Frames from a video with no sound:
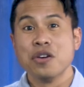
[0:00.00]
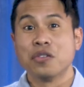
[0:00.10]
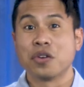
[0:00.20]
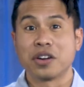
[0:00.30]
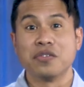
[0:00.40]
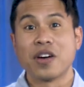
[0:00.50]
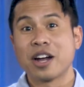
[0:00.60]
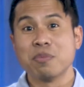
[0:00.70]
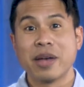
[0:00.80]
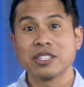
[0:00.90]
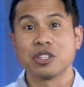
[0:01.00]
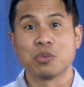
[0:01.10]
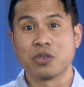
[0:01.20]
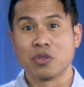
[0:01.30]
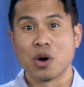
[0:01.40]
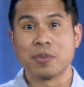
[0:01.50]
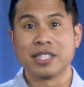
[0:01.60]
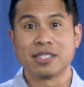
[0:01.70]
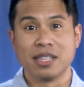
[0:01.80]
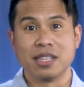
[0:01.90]
for environmental
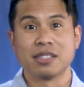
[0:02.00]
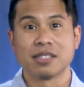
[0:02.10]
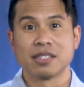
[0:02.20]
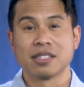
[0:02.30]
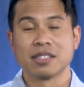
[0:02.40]
performance needs.